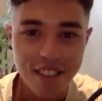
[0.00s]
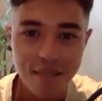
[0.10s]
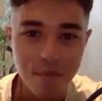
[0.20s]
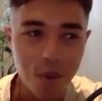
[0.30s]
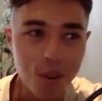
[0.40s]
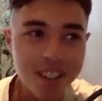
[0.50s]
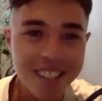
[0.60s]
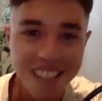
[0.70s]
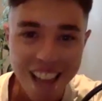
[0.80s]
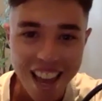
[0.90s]
more
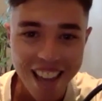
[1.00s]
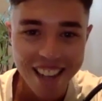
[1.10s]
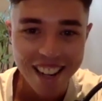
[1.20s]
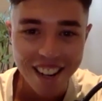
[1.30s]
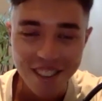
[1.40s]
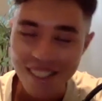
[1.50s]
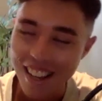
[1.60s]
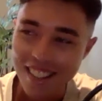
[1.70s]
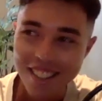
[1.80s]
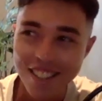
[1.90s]
delayed. And I was
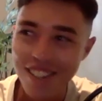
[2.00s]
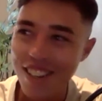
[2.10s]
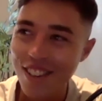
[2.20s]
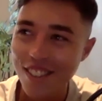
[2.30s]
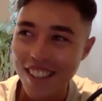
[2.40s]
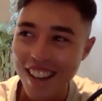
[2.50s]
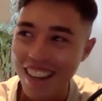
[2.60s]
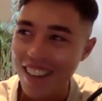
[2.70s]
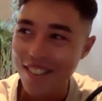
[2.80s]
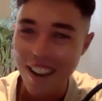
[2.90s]
like, just chill, like
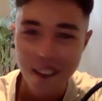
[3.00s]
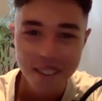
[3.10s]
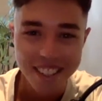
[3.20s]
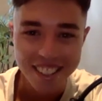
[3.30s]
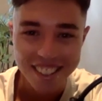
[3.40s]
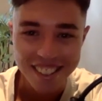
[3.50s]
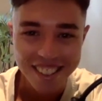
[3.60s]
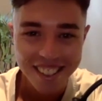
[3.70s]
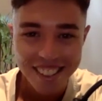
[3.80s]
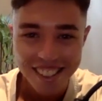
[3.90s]
it'll happen.
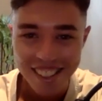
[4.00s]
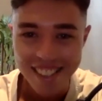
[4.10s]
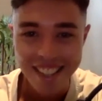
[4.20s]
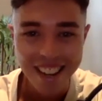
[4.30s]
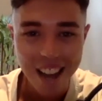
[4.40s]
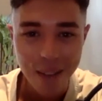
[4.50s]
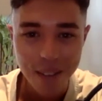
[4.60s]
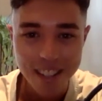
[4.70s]
It's going to happen